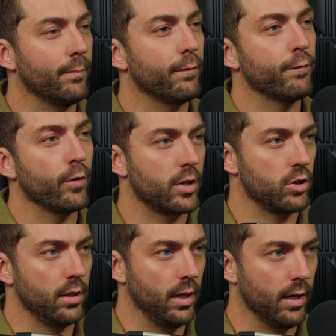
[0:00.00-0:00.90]

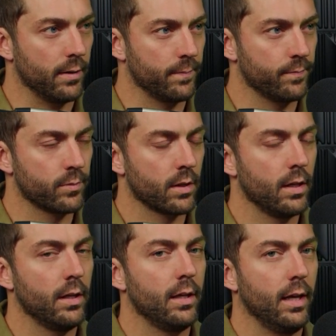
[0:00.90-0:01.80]
friction there.
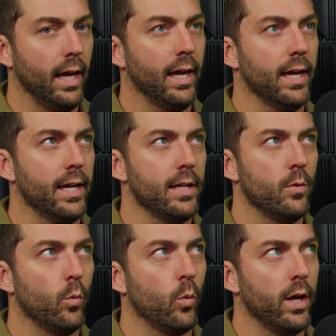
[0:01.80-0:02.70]

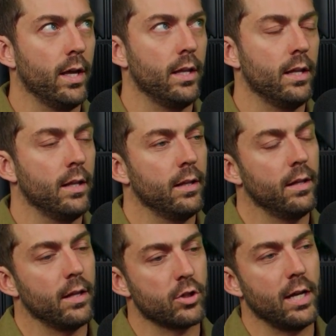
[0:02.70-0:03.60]
And when
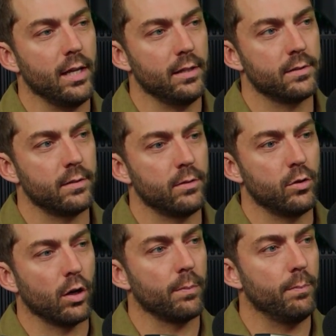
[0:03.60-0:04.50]
the Chinese took